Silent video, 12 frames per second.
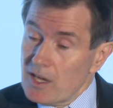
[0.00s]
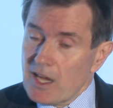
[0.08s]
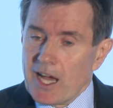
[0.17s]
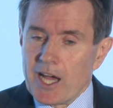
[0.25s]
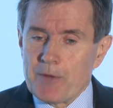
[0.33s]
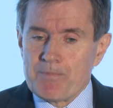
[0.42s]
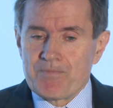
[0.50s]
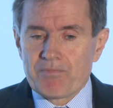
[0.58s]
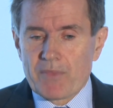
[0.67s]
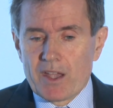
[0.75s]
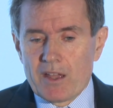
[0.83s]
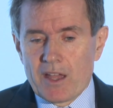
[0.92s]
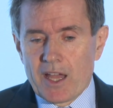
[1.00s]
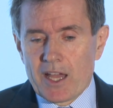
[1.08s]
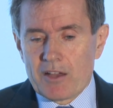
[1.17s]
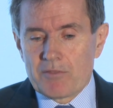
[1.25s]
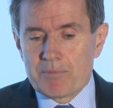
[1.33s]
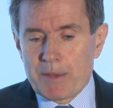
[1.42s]
Um,
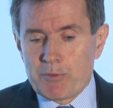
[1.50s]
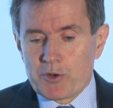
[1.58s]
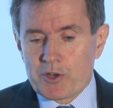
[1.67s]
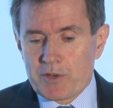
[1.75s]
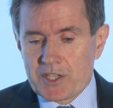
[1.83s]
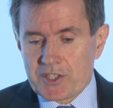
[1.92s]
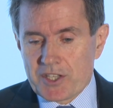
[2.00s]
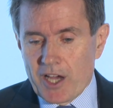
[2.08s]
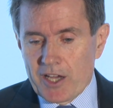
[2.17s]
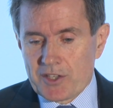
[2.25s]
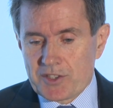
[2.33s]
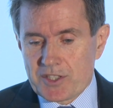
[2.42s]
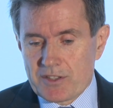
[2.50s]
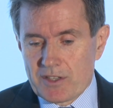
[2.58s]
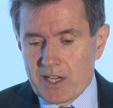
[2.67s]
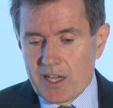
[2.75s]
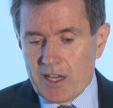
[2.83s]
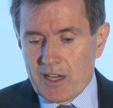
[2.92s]
uh, people criticised
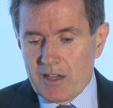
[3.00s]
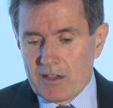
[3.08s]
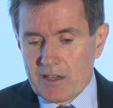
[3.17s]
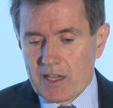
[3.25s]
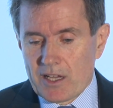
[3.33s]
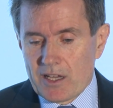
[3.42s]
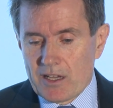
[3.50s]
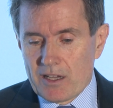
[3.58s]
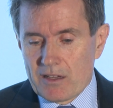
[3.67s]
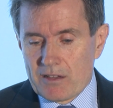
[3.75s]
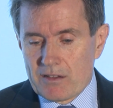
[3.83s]
uh, uh,